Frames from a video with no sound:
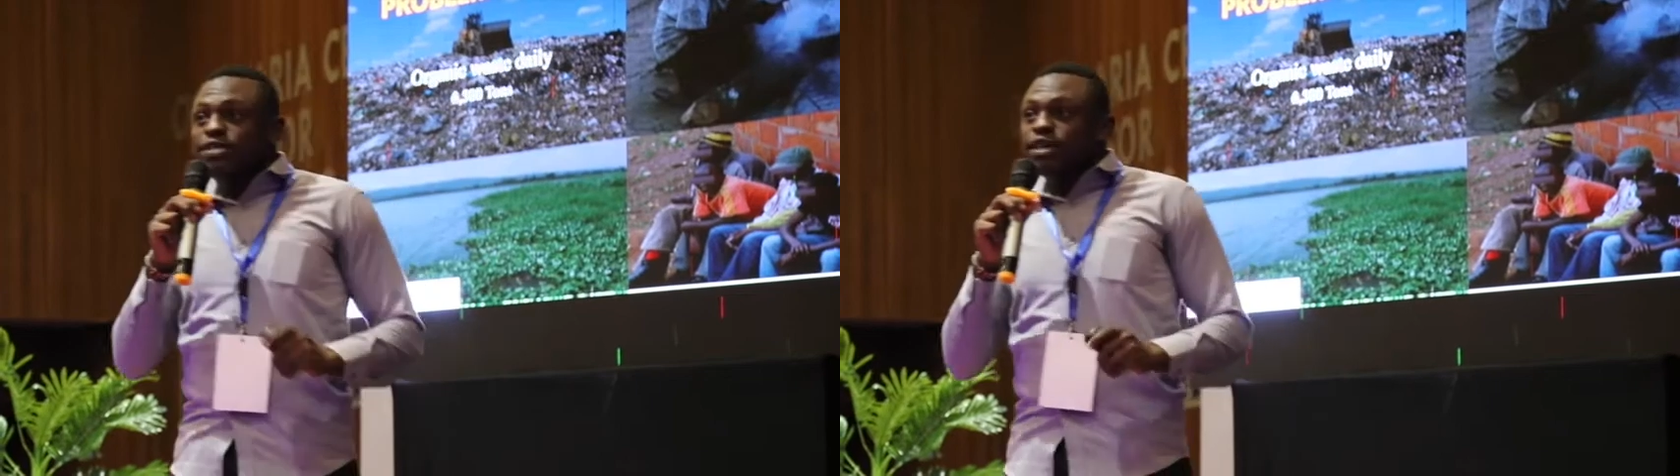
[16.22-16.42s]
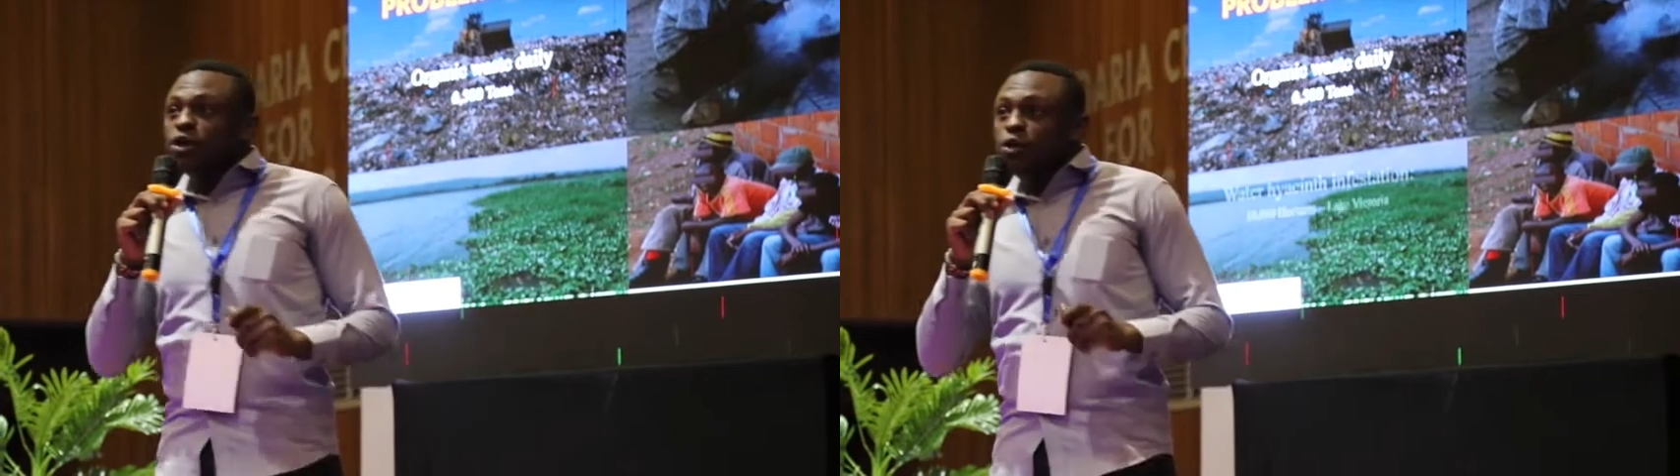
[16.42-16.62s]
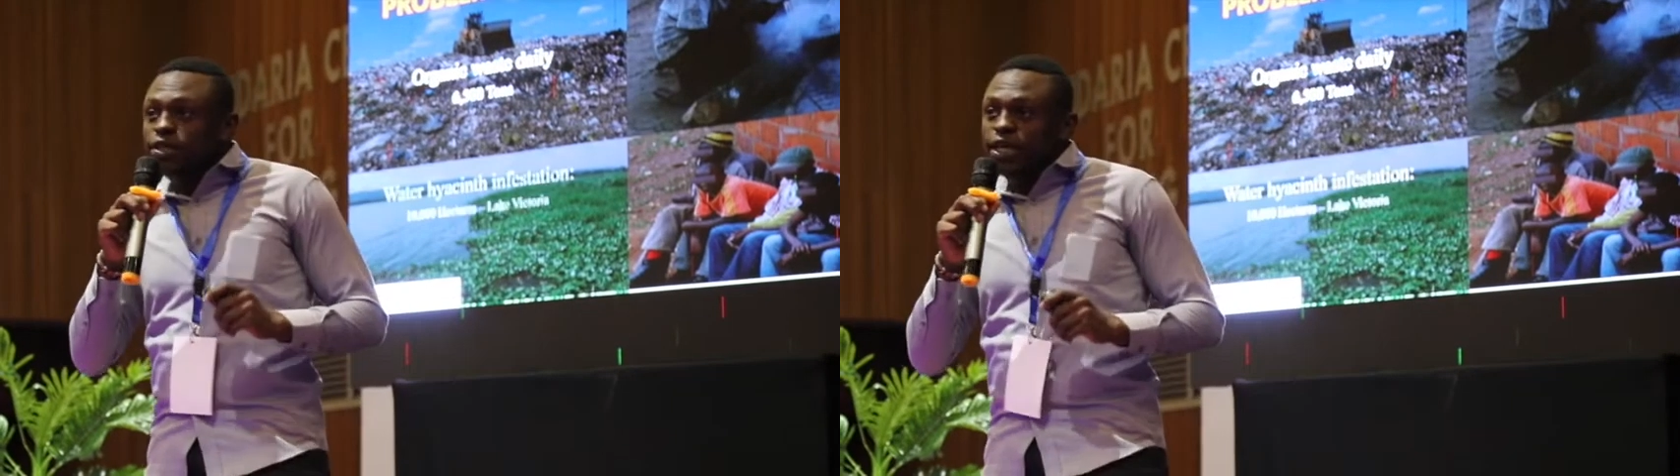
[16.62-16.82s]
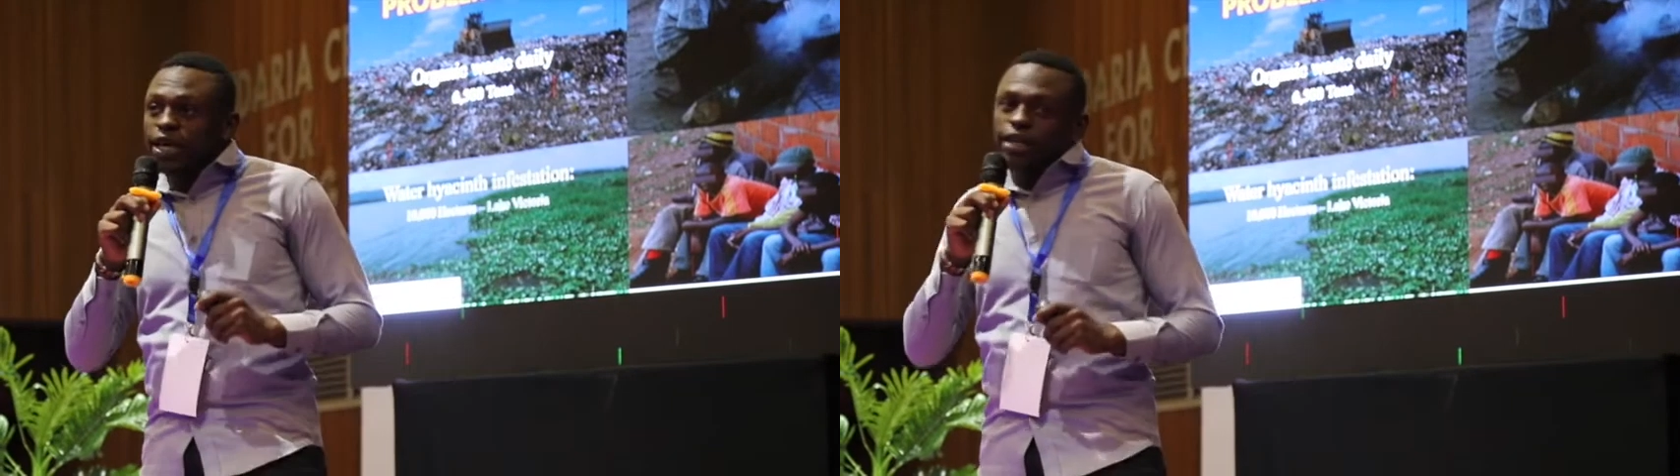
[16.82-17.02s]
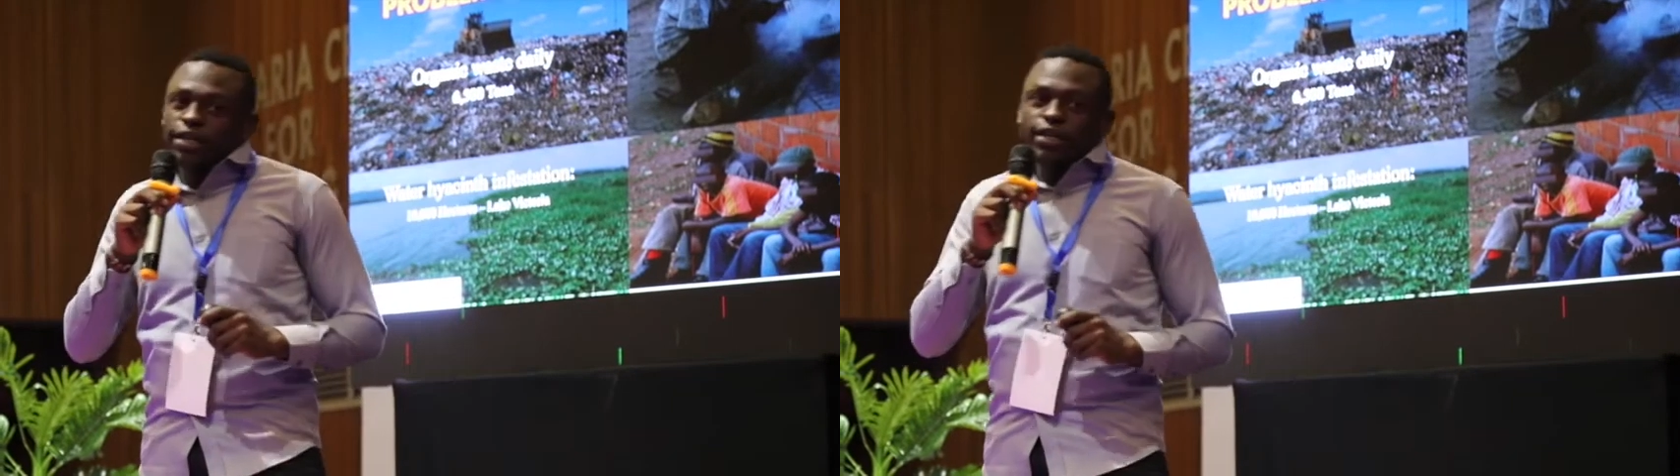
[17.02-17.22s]
single
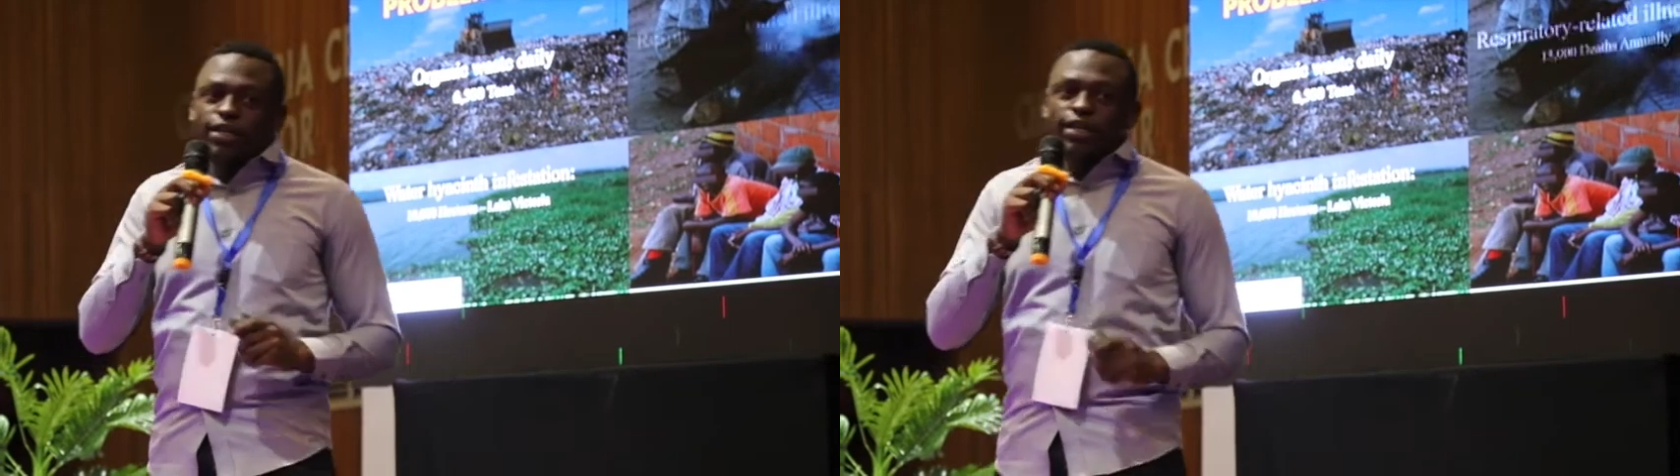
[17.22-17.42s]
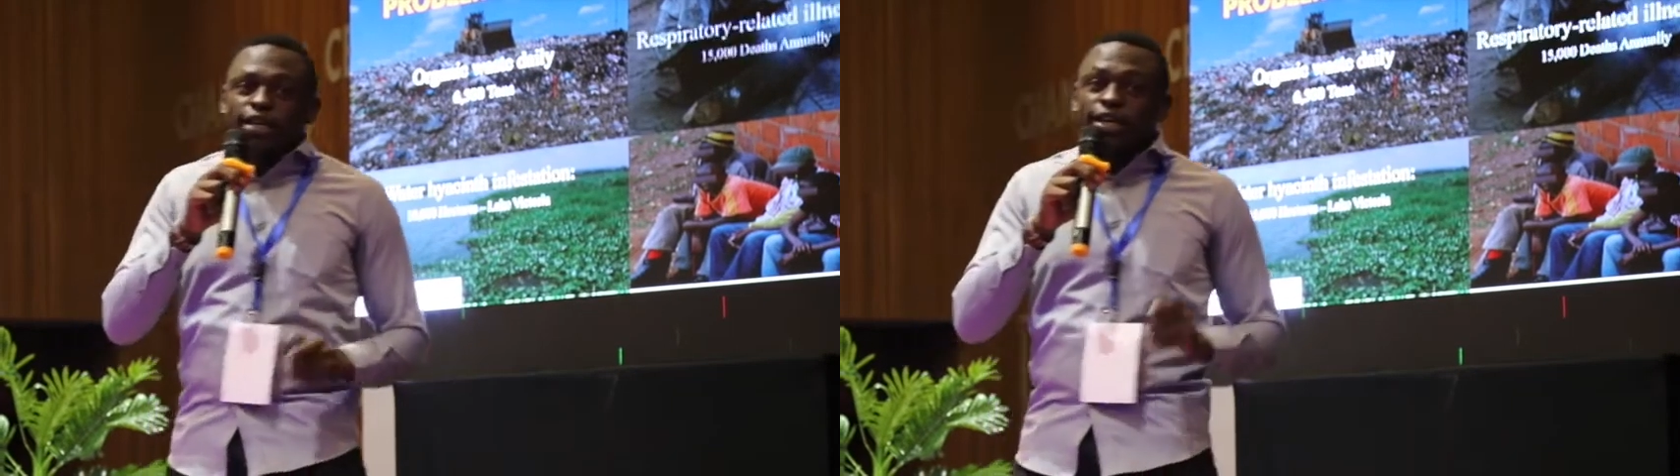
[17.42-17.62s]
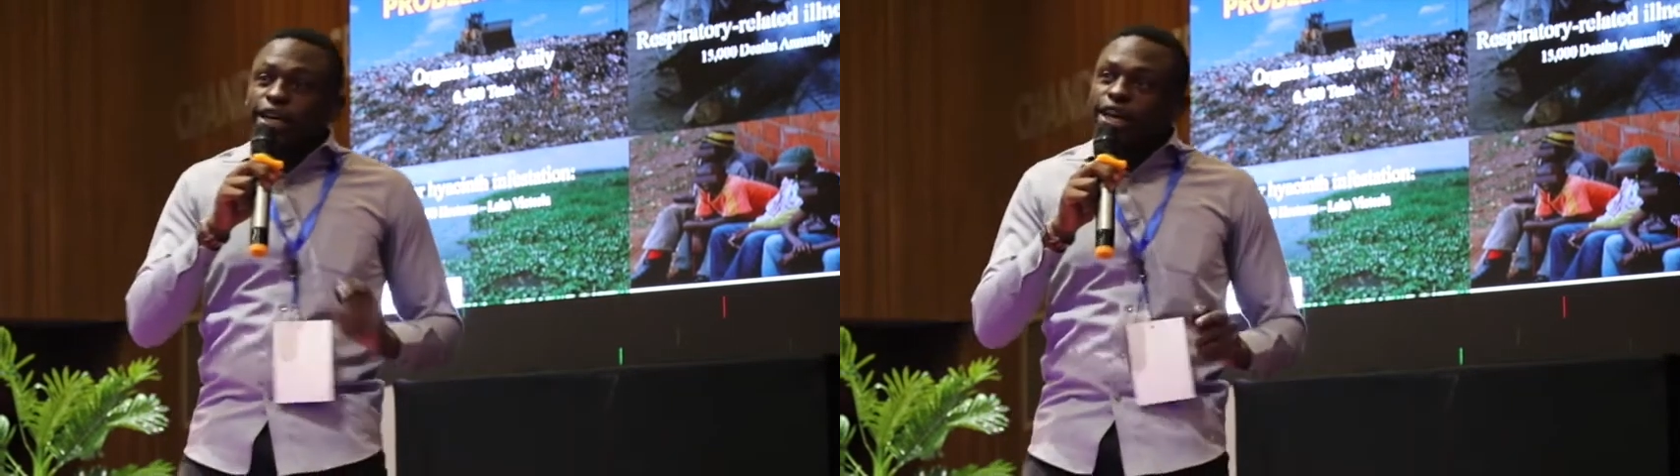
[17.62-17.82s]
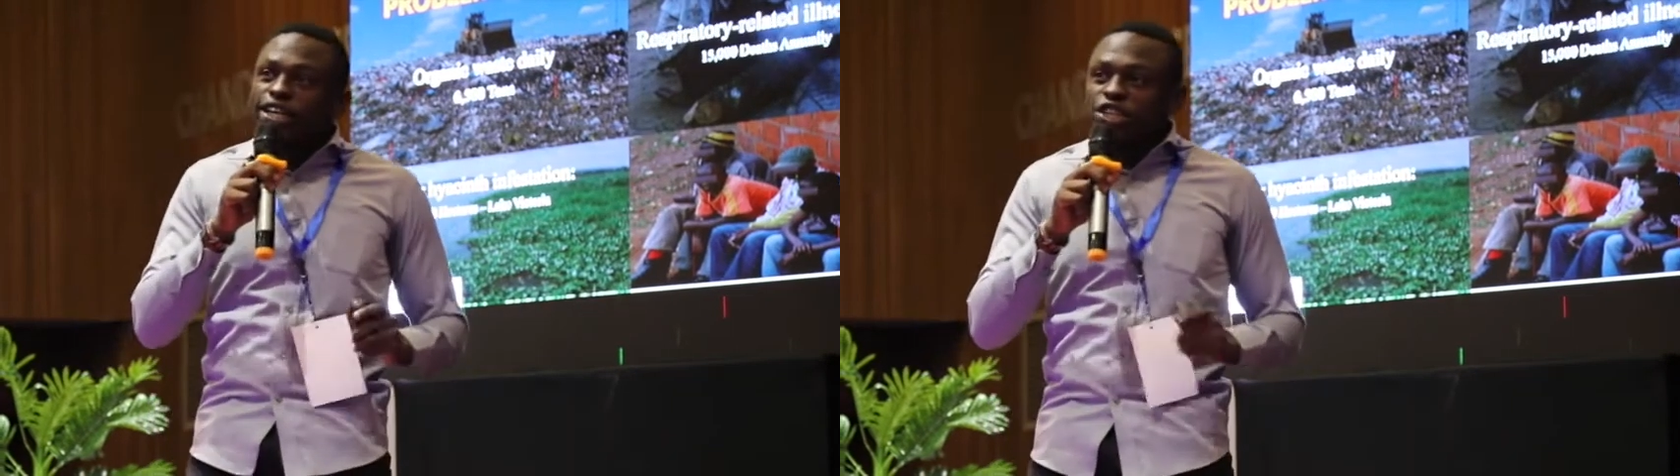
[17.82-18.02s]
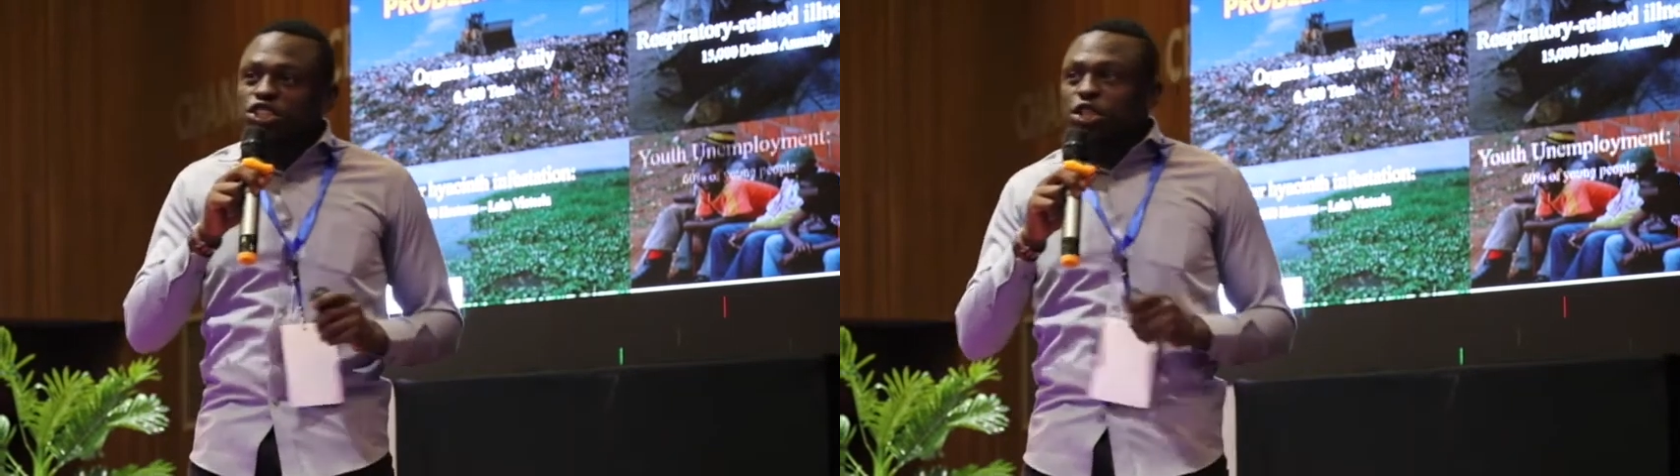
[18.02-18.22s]
day,
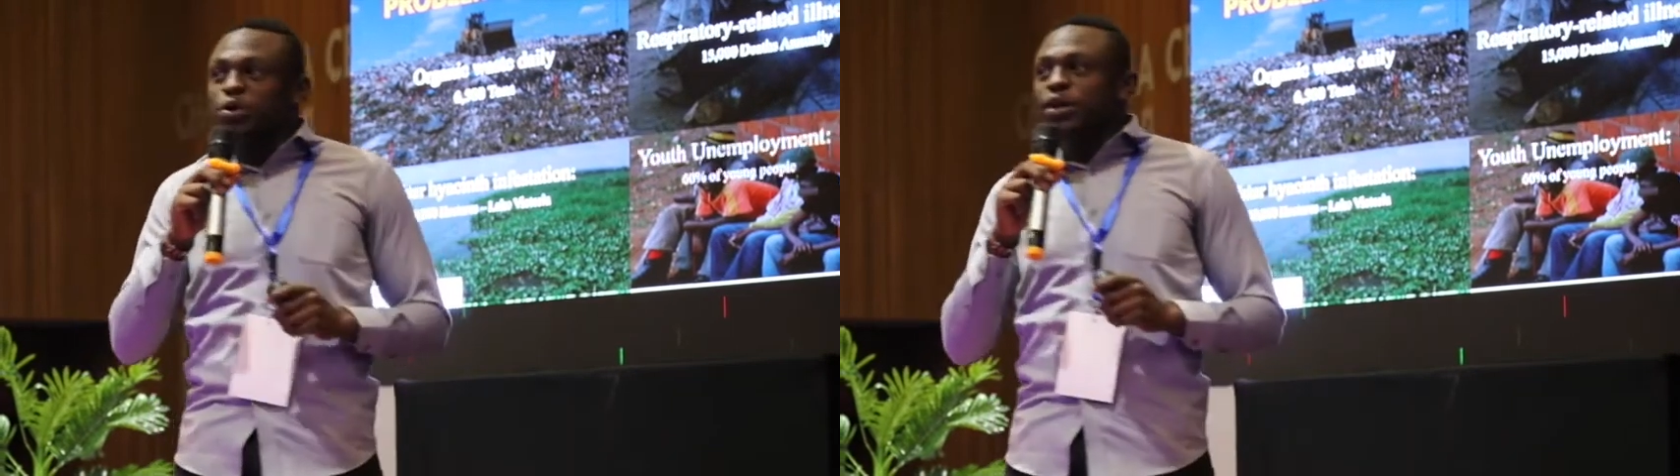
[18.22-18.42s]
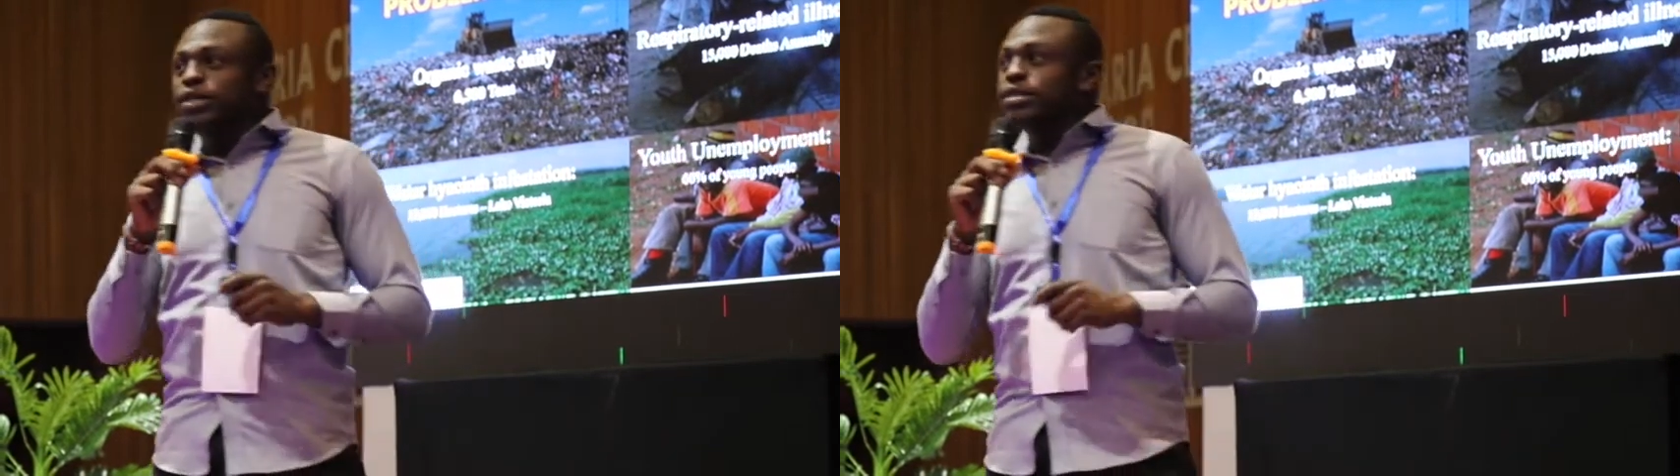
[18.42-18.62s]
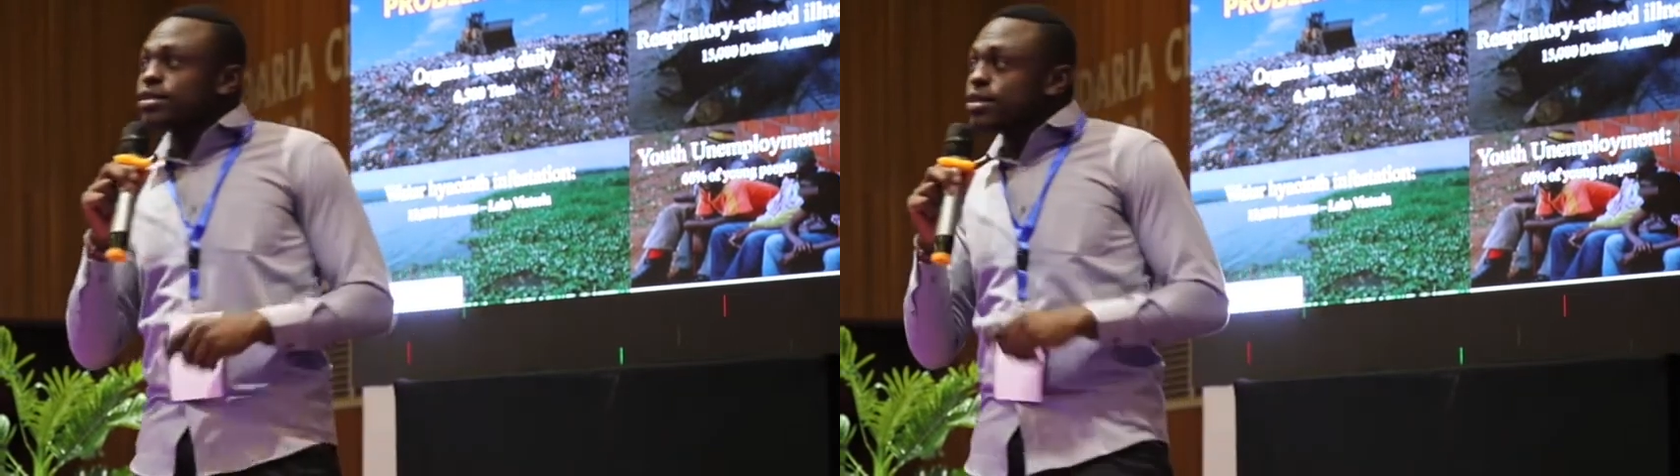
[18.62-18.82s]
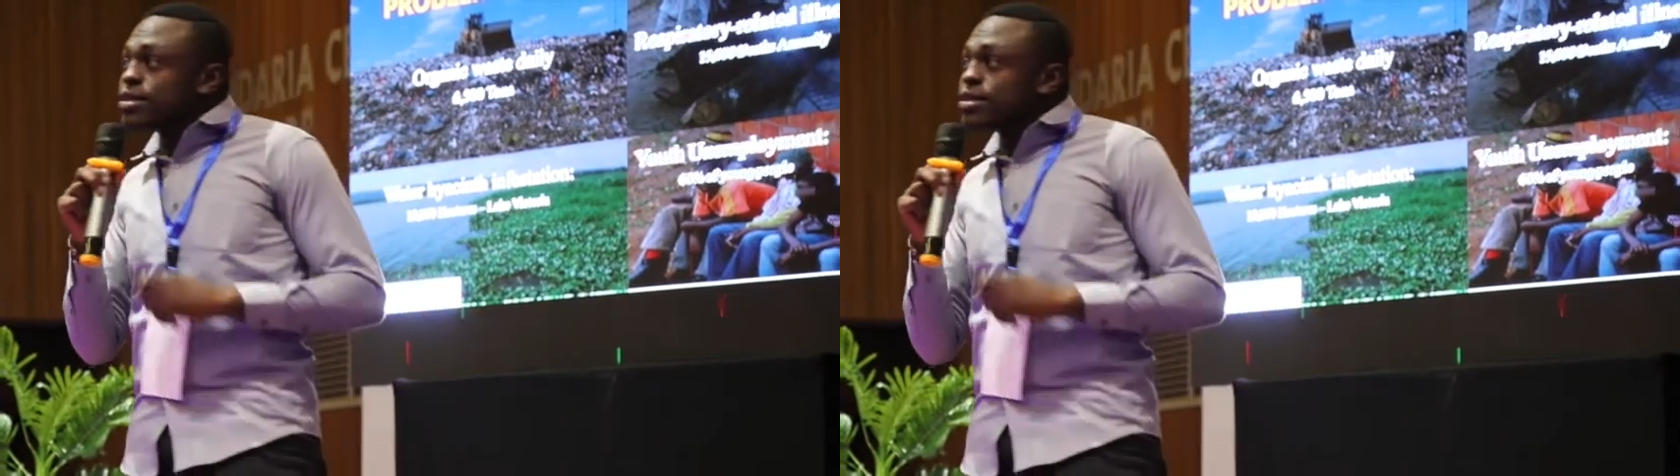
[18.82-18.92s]
Kenya generates